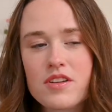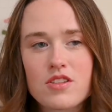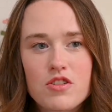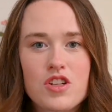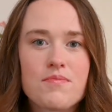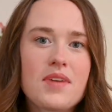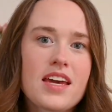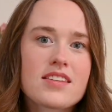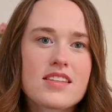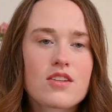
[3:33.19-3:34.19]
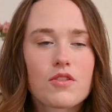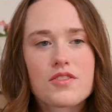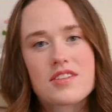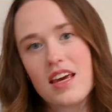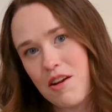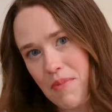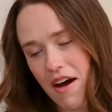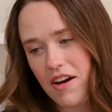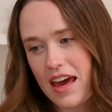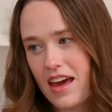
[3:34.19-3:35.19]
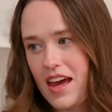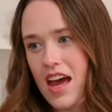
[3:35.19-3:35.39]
and so she makes this whole skit about it,